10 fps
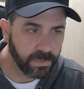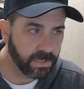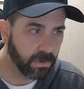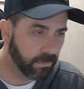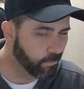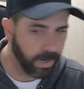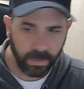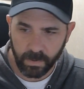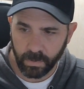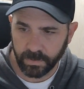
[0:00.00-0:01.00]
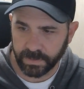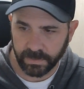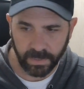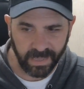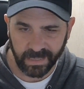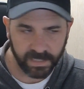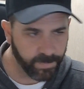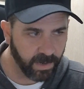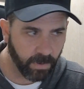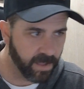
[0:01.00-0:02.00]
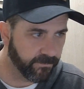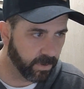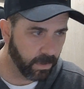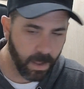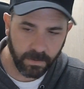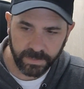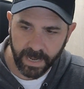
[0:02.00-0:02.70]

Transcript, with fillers: So polyholes is a thing that's been around for a long